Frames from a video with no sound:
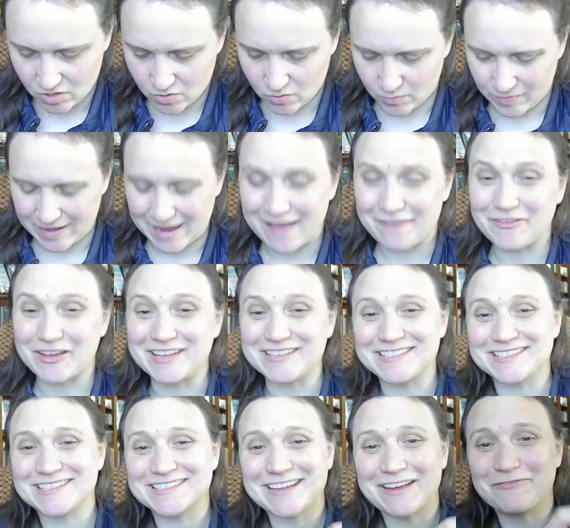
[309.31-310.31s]
We have a
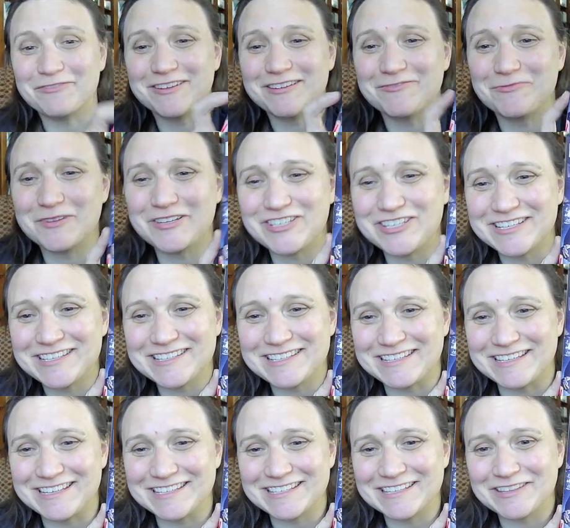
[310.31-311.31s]
Discovery of Witches
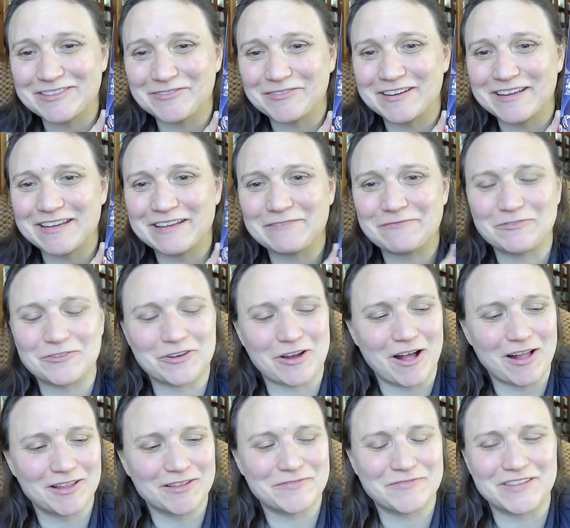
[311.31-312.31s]
season three for
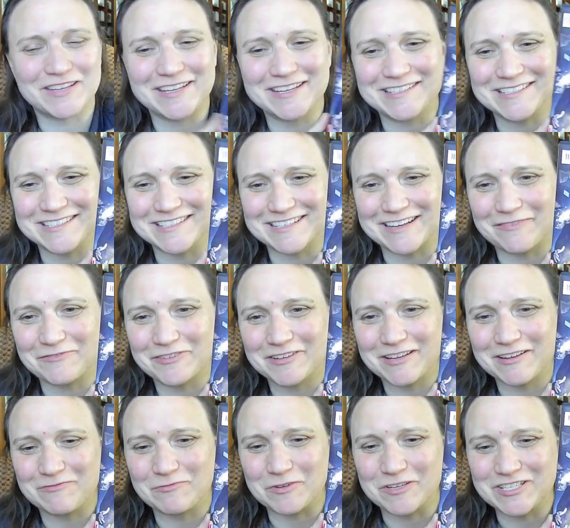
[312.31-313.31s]
all of the Discovery
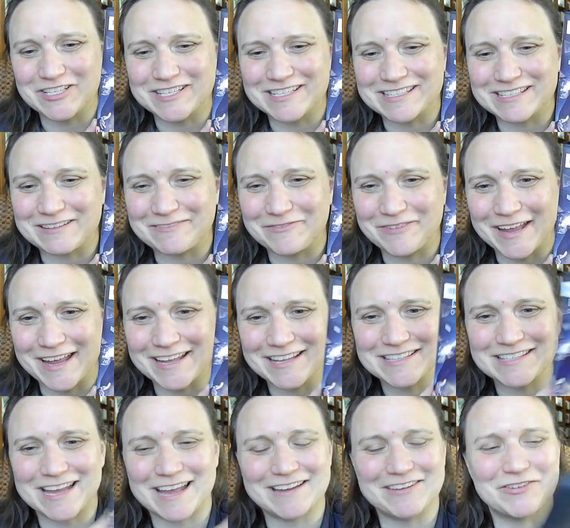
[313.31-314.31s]
of Witches
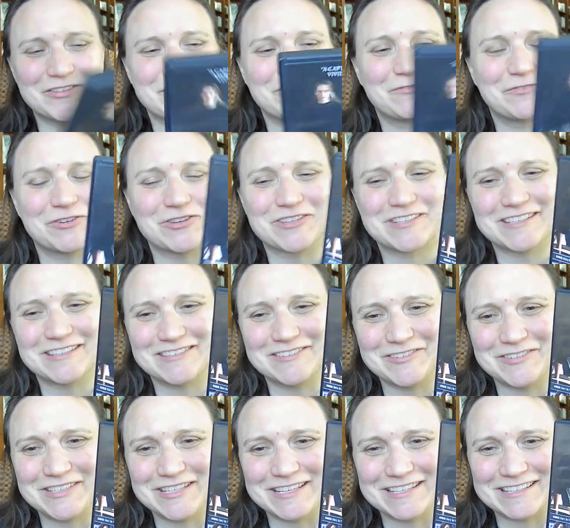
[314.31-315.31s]
fans. I know the first two
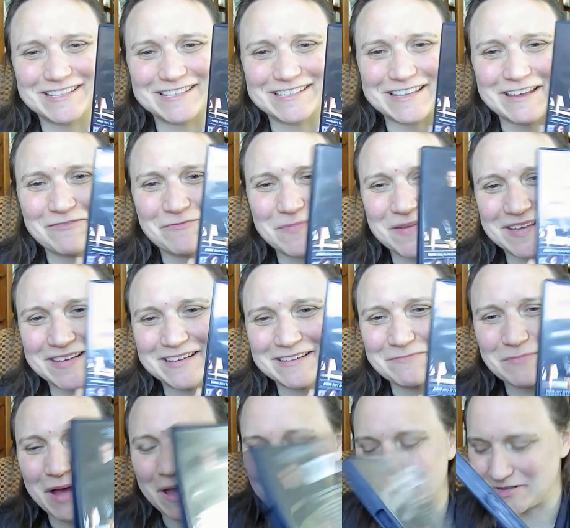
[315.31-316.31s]
seasons have been
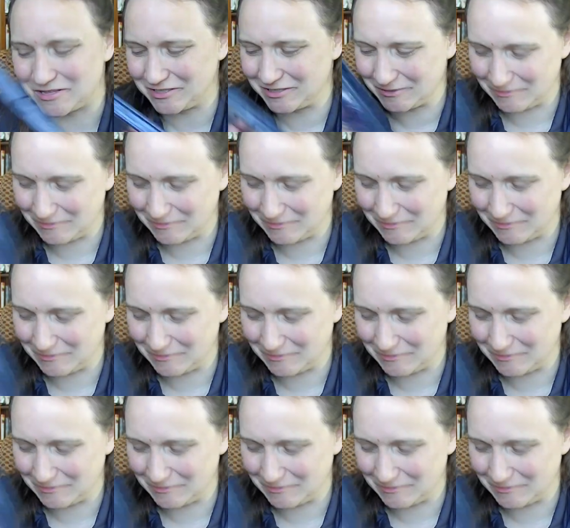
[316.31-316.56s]
popular